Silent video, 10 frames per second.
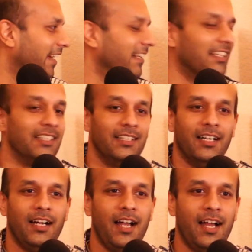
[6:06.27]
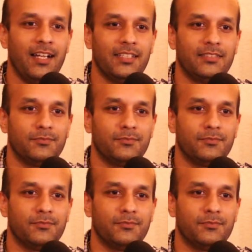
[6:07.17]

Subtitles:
A. Hi.